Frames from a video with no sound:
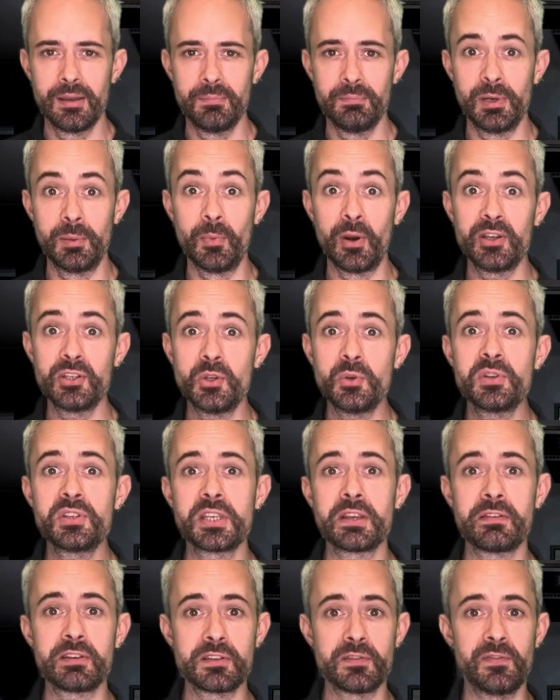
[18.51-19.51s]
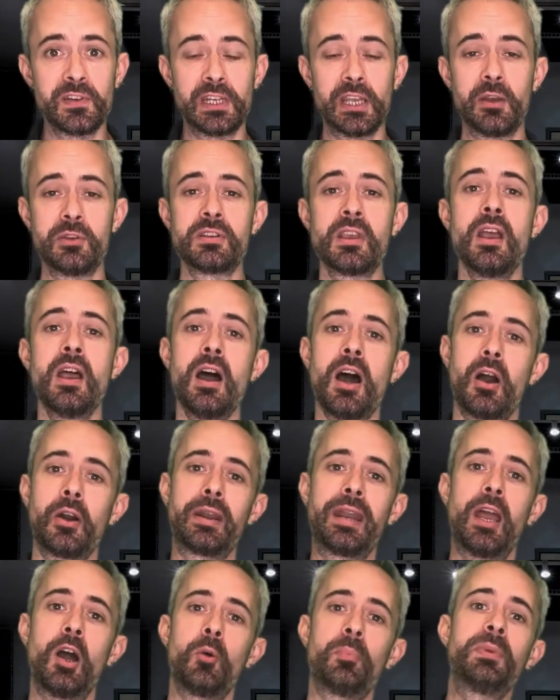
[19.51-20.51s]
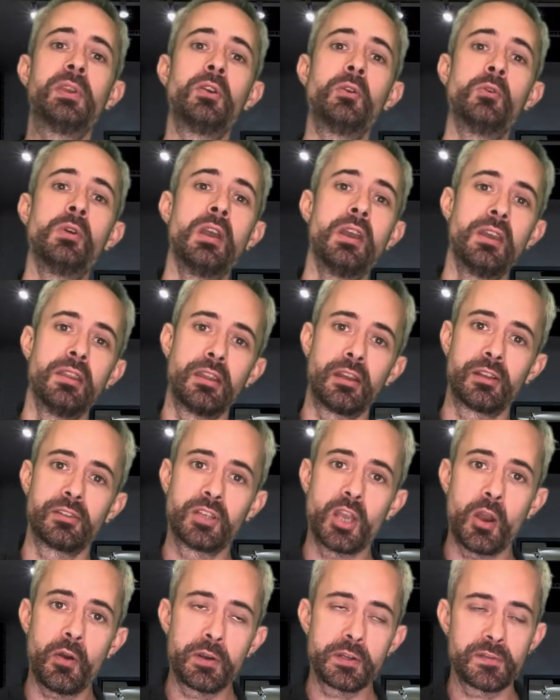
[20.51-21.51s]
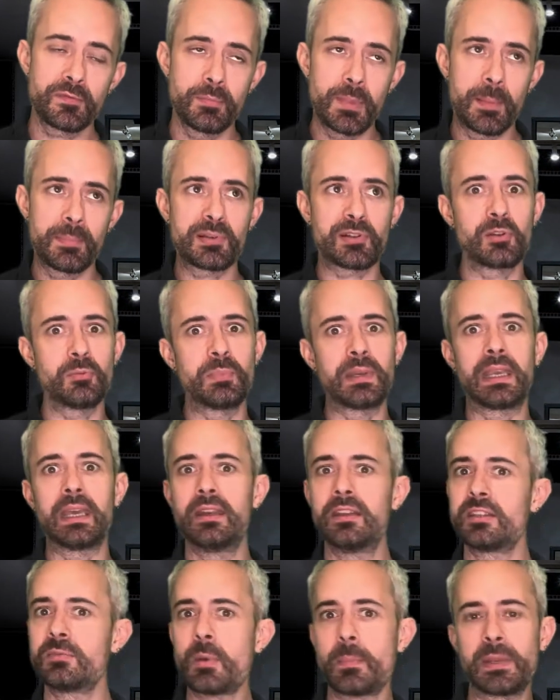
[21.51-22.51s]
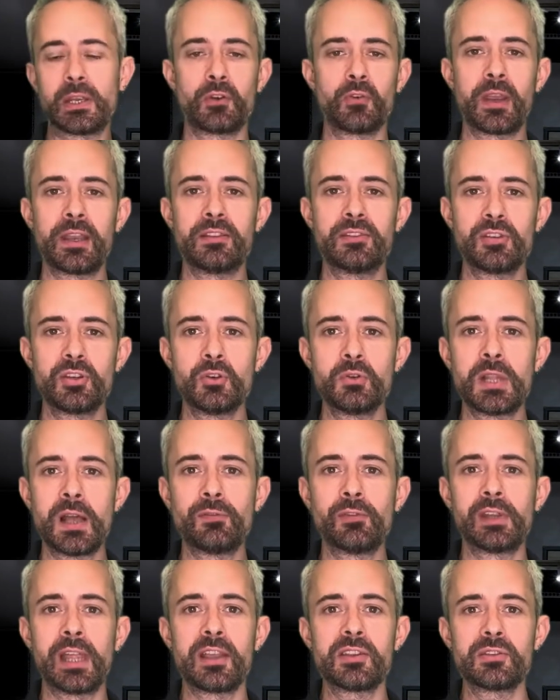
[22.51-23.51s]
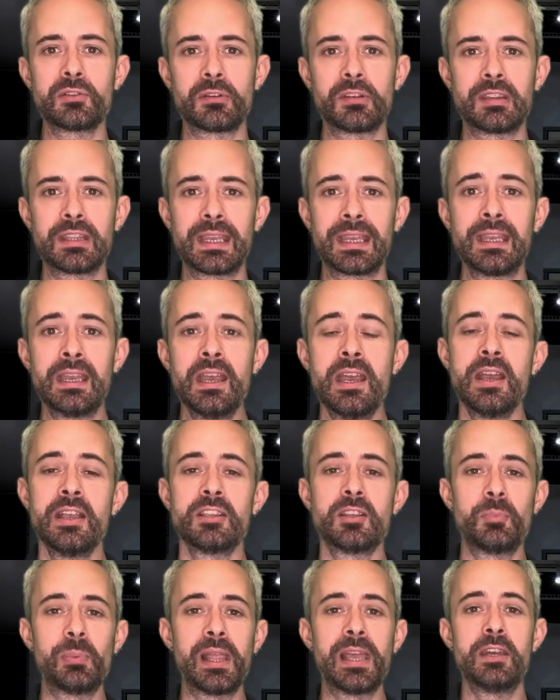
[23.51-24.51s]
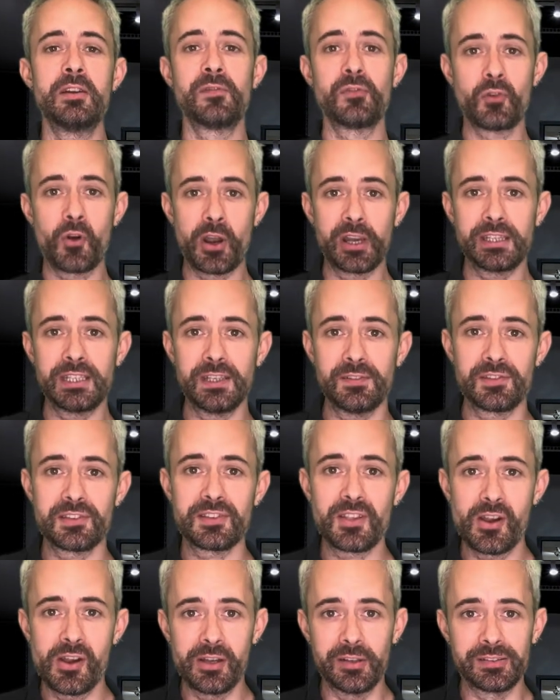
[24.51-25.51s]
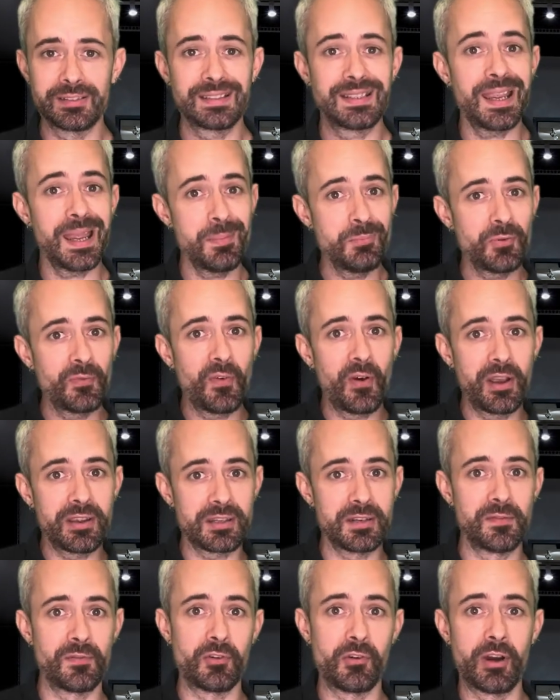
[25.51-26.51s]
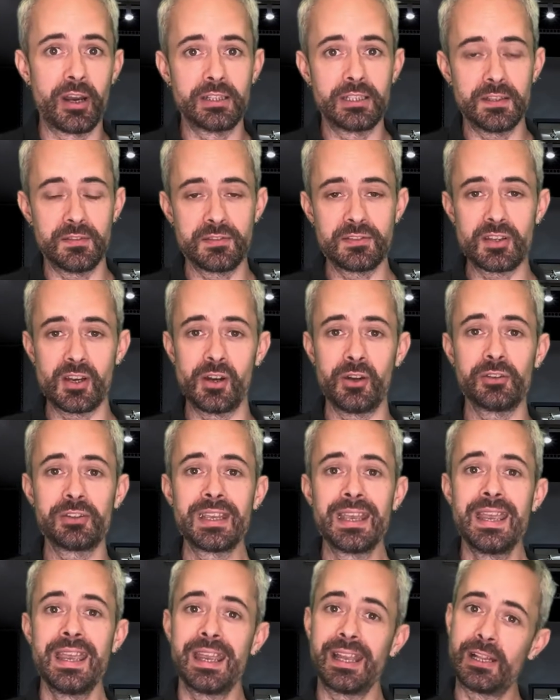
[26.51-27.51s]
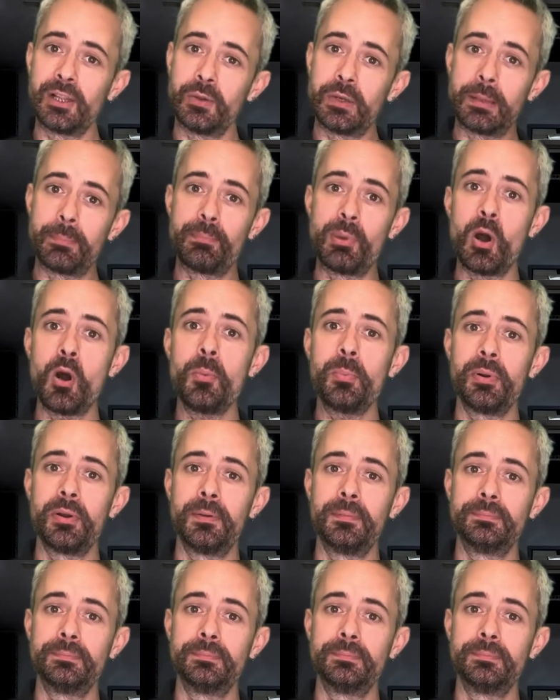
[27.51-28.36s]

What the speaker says: But in my new series of videos, I'm going to help you, the guitarist from absolute beginner to maybe grade 2 level, that sort of thing, to play in a variety of styles, to improvise in a variety of styles, including pop,